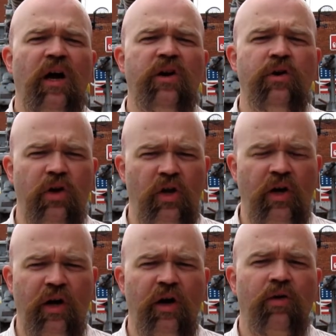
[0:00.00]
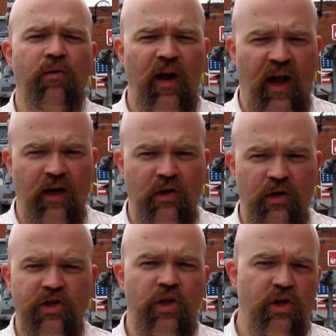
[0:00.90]
nuclear
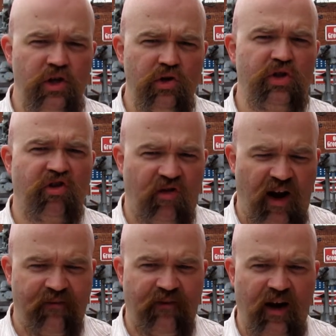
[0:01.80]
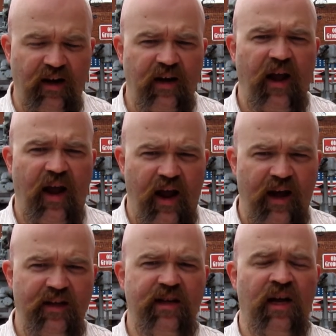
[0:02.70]
reactors use graphite
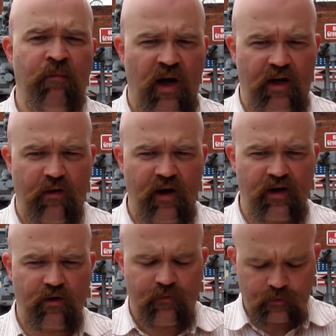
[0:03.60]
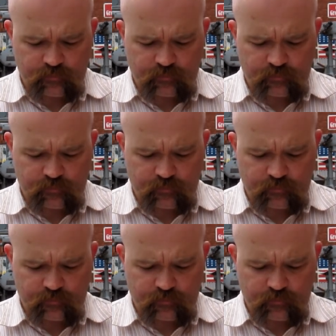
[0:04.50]
as a moderator.